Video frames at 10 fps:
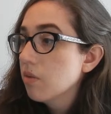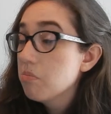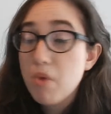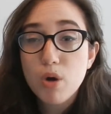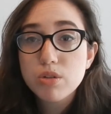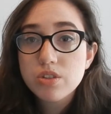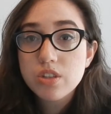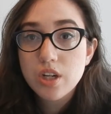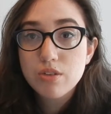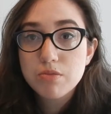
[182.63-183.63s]

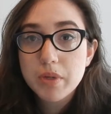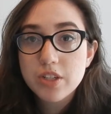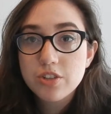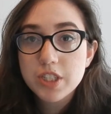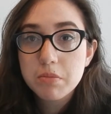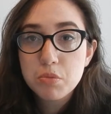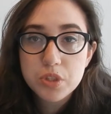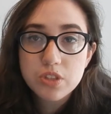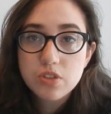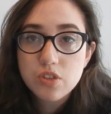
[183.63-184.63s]
most of my trip,
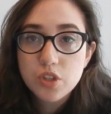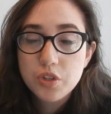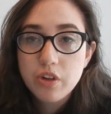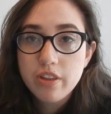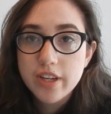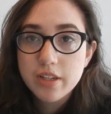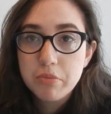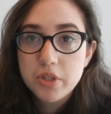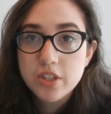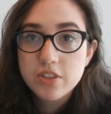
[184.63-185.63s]
which is a good thing
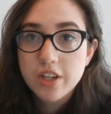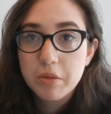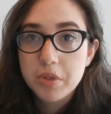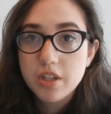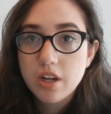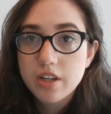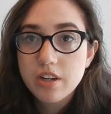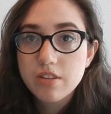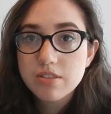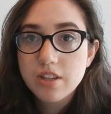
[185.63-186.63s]
because I'm a young
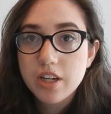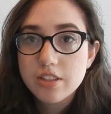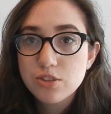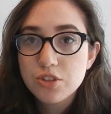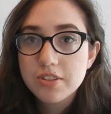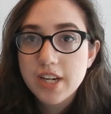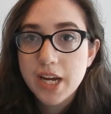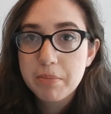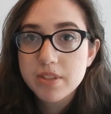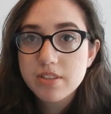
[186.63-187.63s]
adult and it just
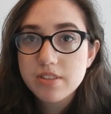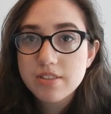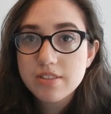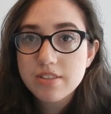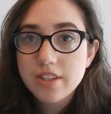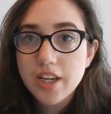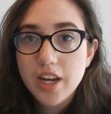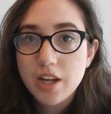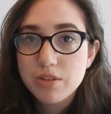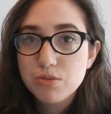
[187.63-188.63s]
happened,
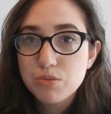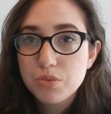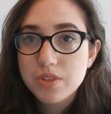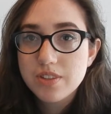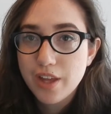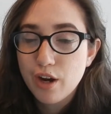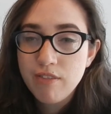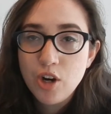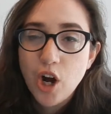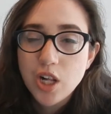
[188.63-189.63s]
and I was there
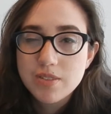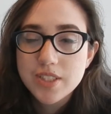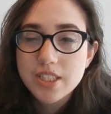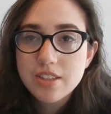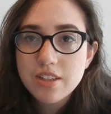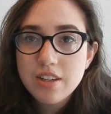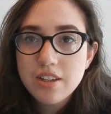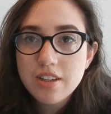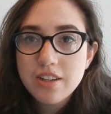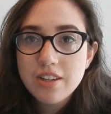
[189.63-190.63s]
for all of it
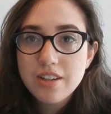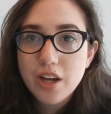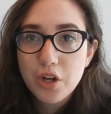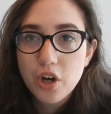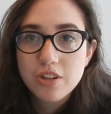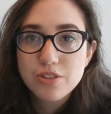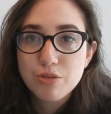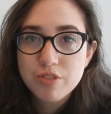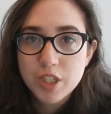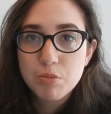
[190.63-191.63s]
and also
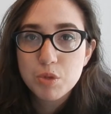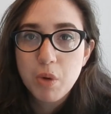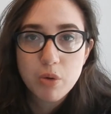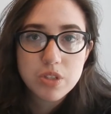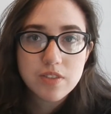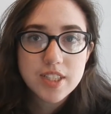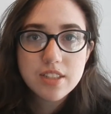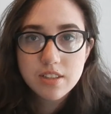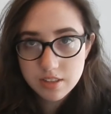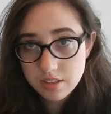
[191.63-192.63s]
filmed most of it.
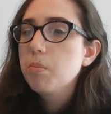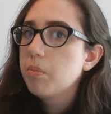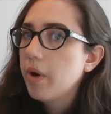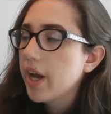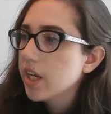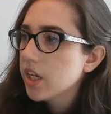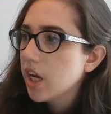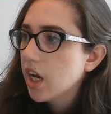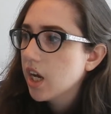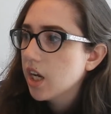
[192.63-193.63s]
But
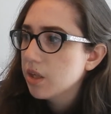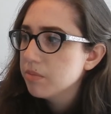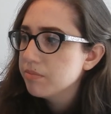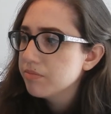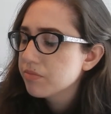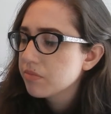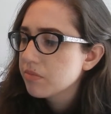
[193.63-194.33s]
I